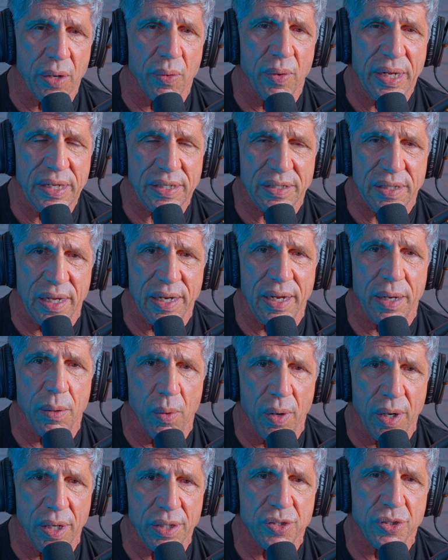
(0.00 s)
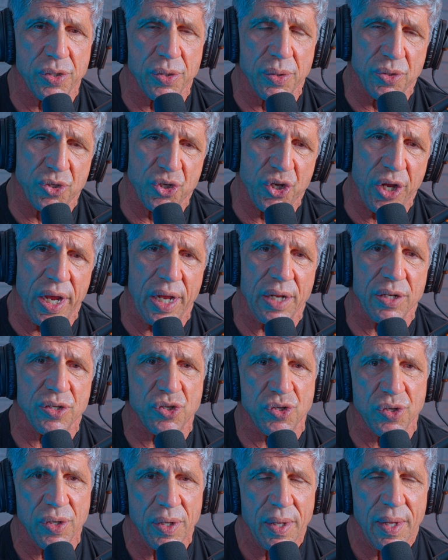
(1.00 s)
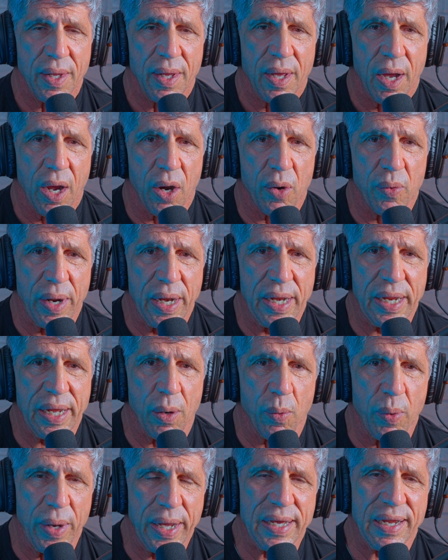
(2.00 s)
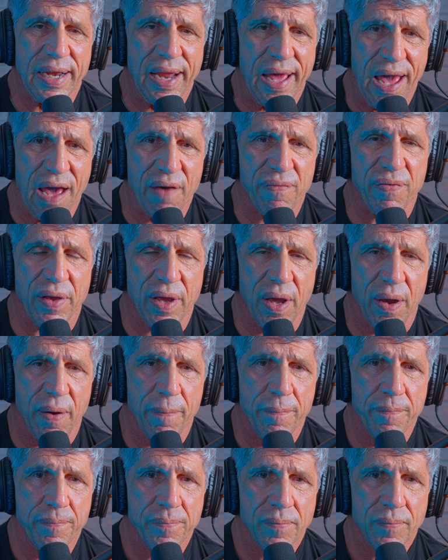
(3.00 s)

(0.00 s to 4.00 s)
already said it wanted to change already a week and a half ago.